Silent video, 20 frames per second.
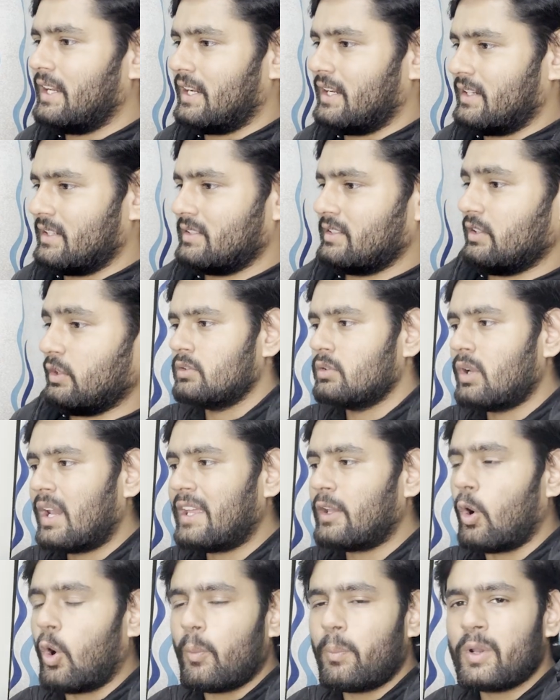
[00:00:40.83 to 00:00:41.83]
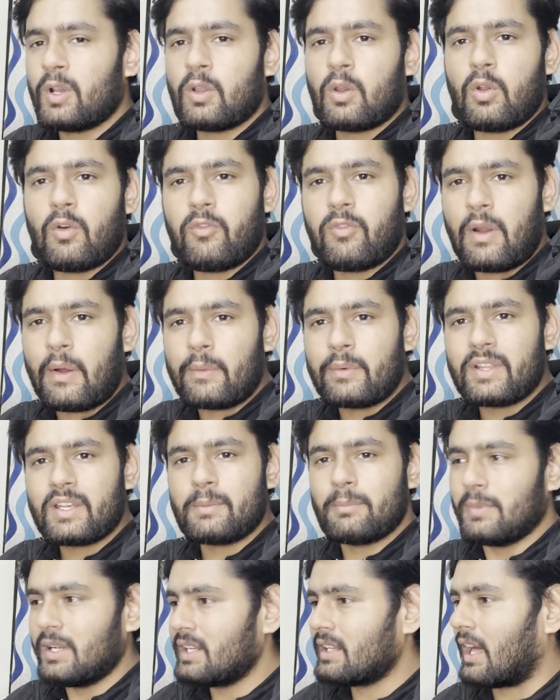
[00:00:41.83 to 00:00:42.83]
And so like Openclaw founder
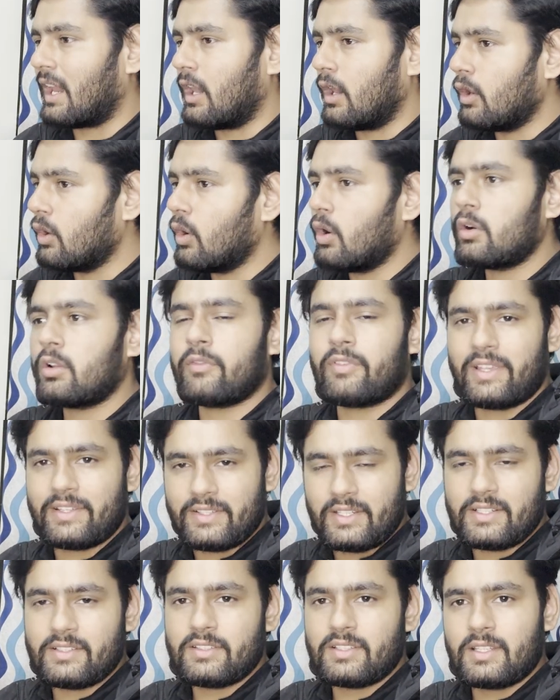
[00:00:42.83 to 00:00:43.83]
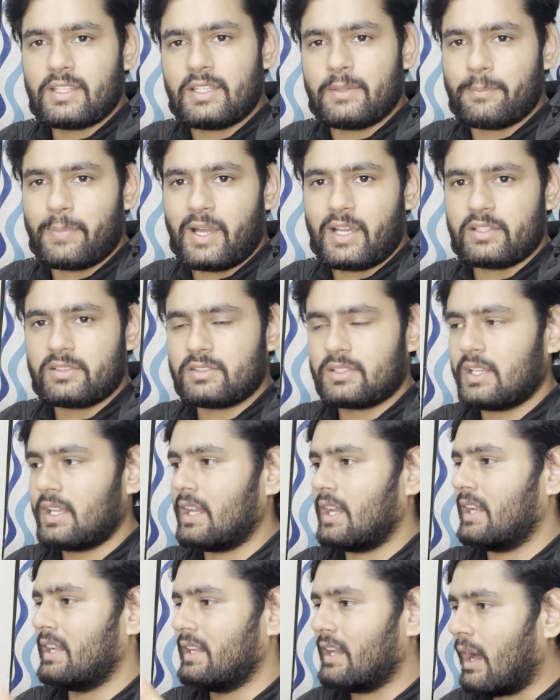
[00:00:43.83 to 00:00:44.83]
built a lot of agents in past,
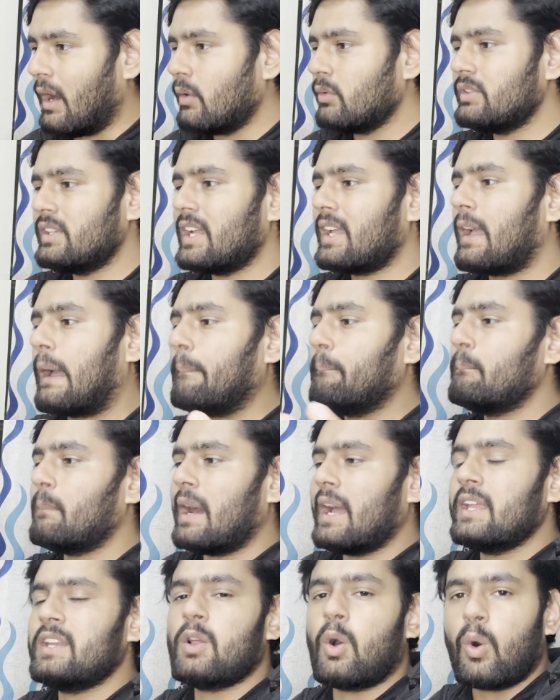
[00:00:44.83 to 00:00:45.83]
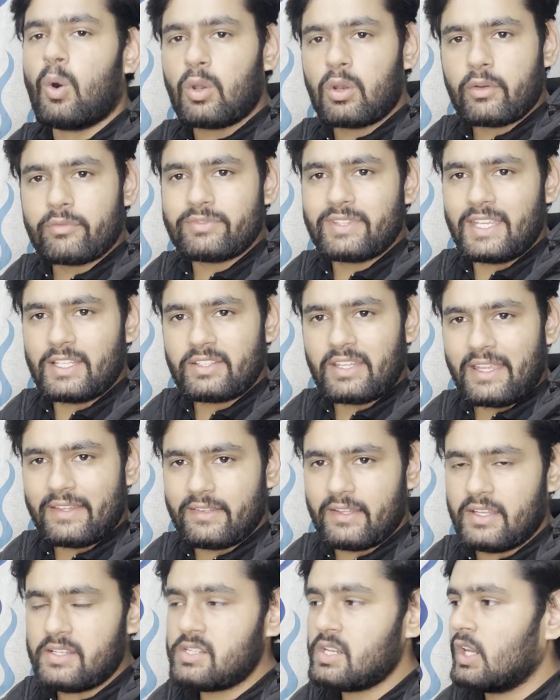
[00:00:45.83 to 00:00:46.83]
and now they combine all of their
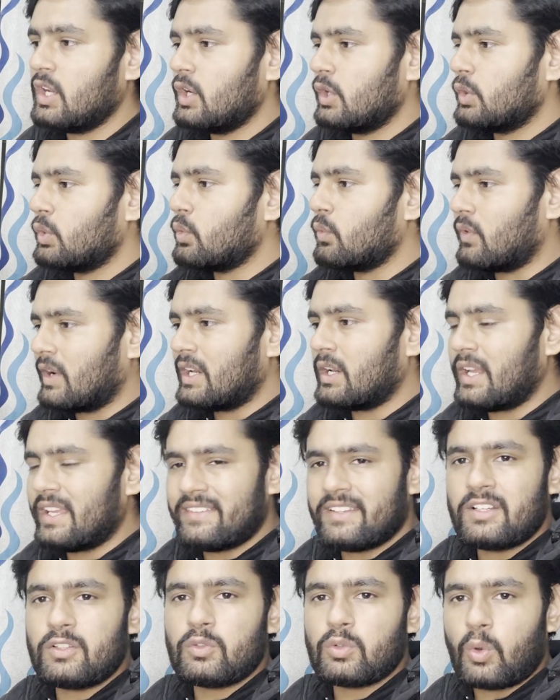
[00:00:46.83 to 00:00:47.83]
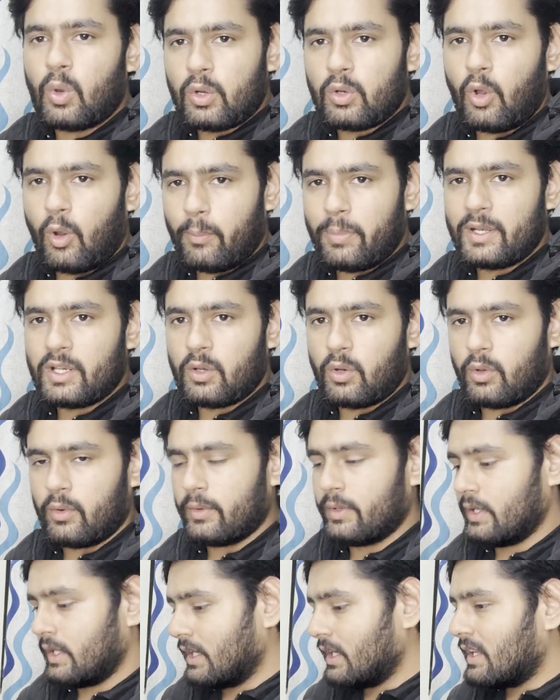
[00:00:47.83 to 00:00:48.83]
agents to one agent to call Openclaw.
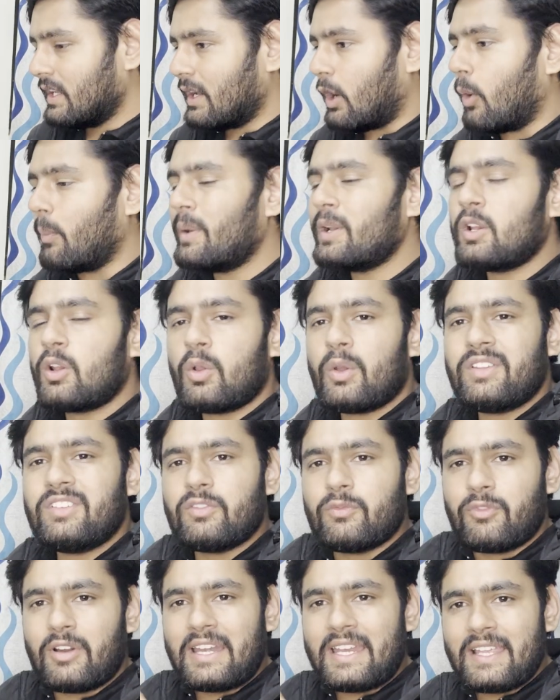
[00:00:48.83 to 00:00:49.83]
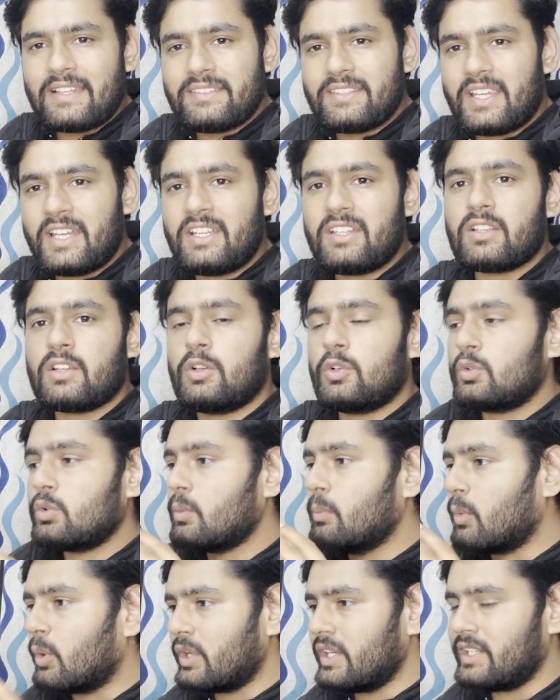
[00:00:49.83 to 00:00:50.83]
Openclaw is one agent to
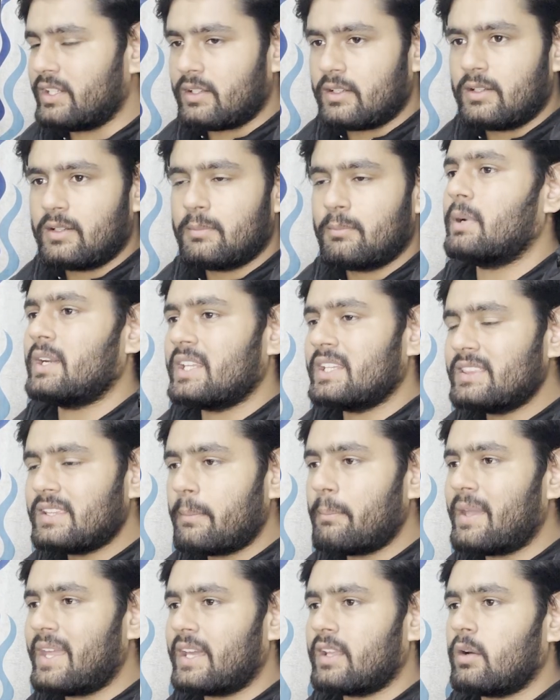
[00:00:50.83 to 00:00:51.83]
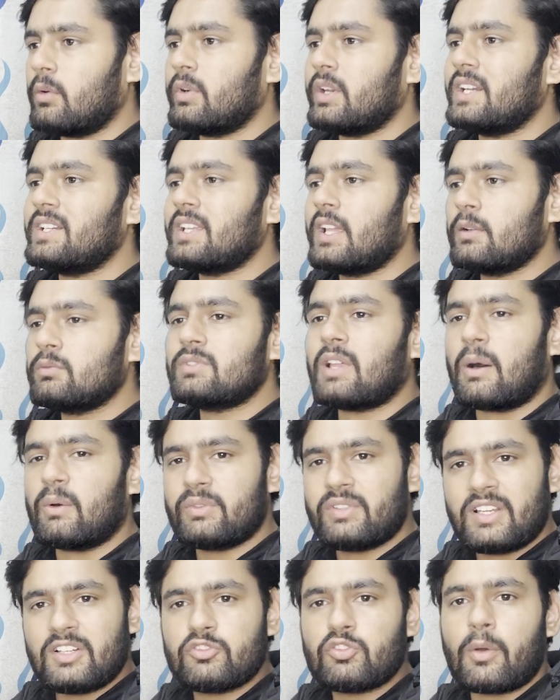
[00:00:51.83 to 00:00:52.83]
monitor, but in the background it have
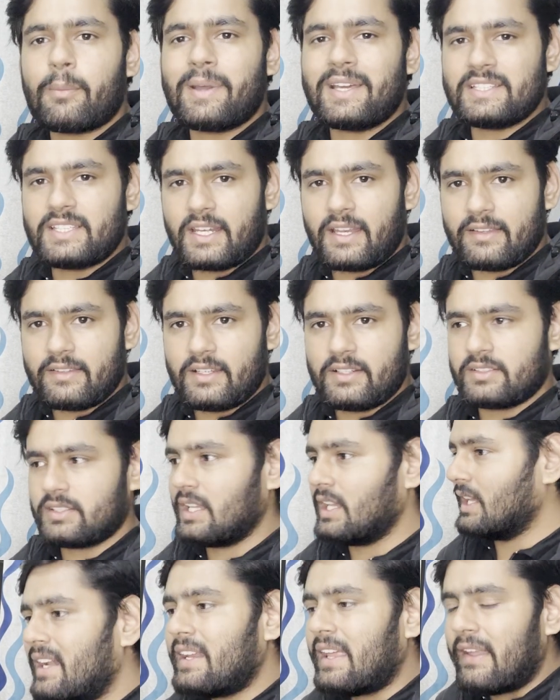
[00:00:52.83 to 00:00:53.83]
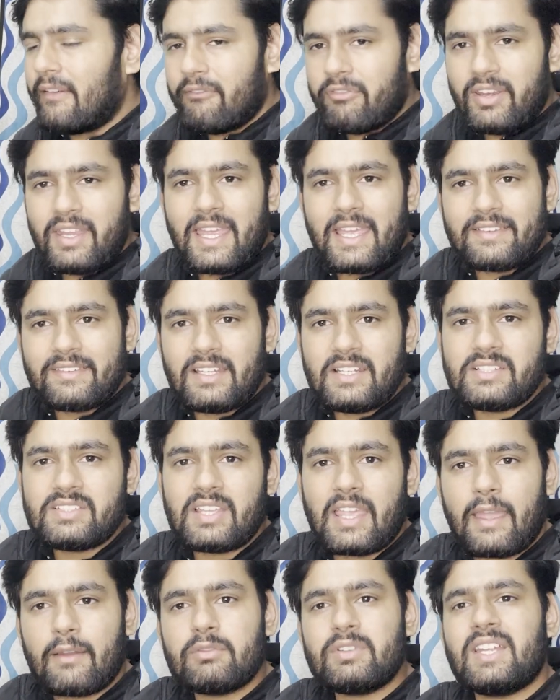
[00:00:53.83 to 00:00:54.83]
thousands of other agents, and every agents
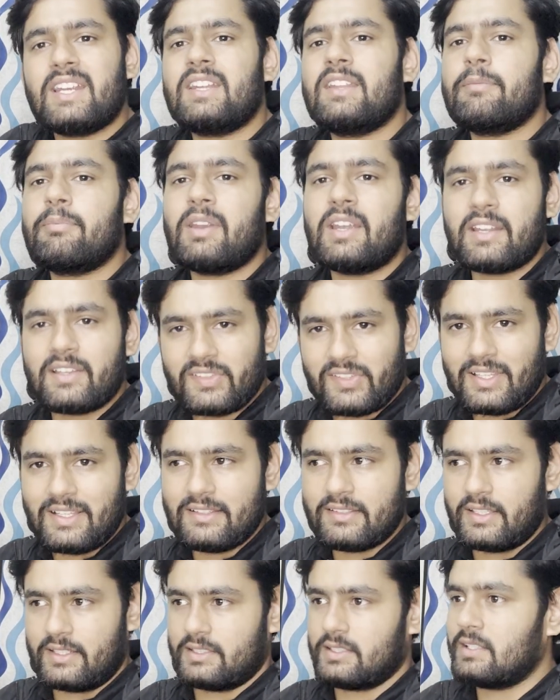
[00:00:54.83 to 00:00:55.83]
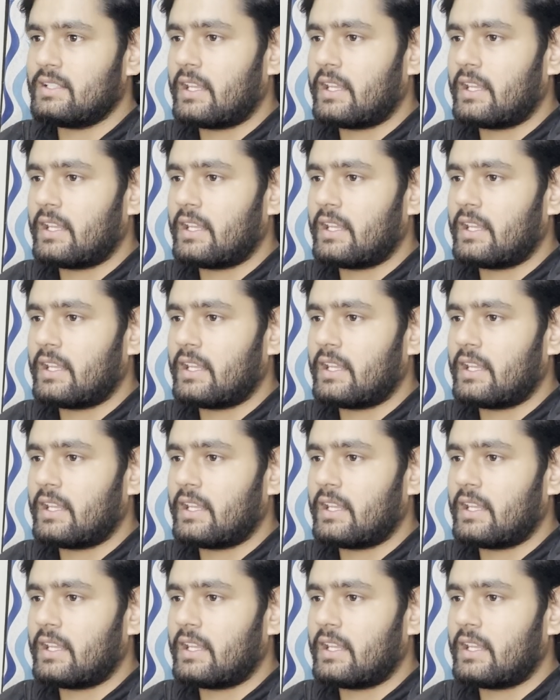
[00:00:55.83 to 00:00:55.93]
have their different skill set.